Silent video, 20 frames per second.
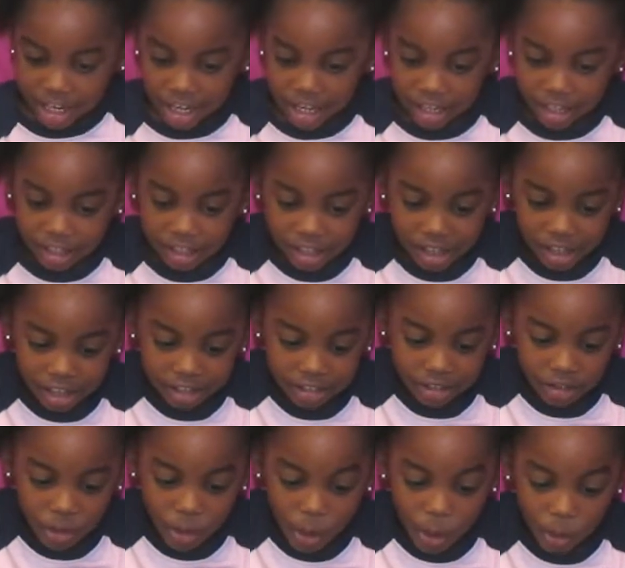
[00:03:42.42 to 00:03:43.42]
And there's
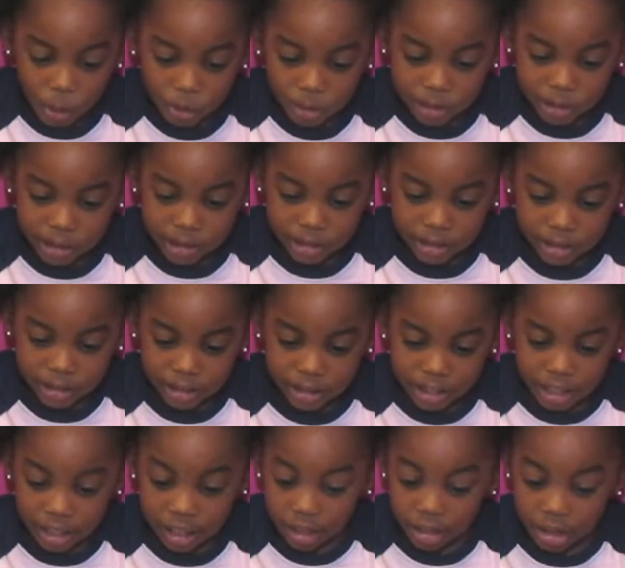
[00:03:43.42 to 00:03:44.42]
a horsey
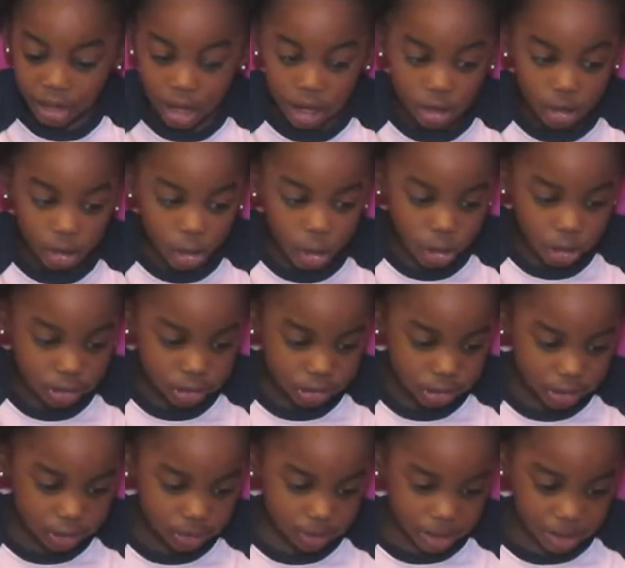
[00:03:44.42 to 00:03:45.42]
and another
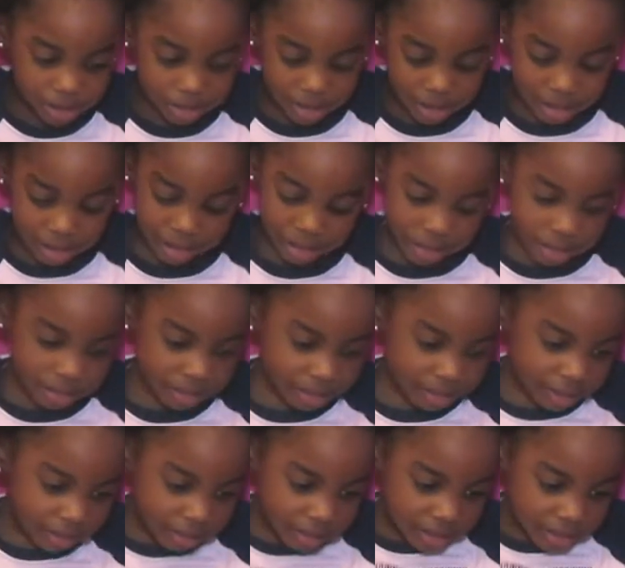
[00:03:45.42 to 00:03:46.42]
horsey right
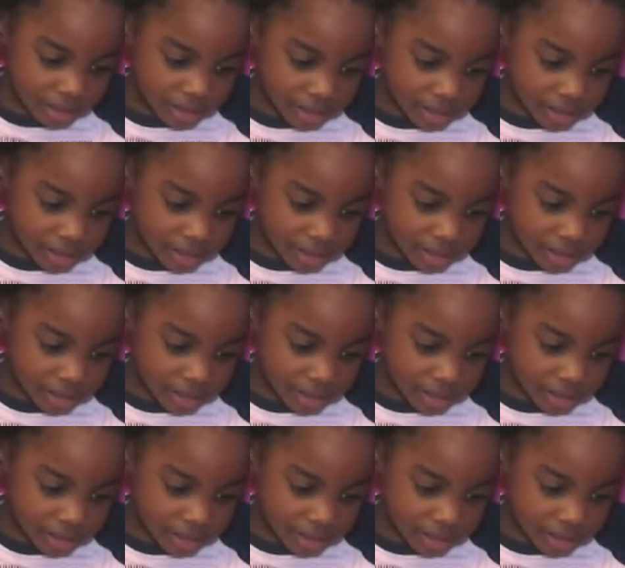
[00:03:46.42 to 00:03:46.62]
there. Yeah.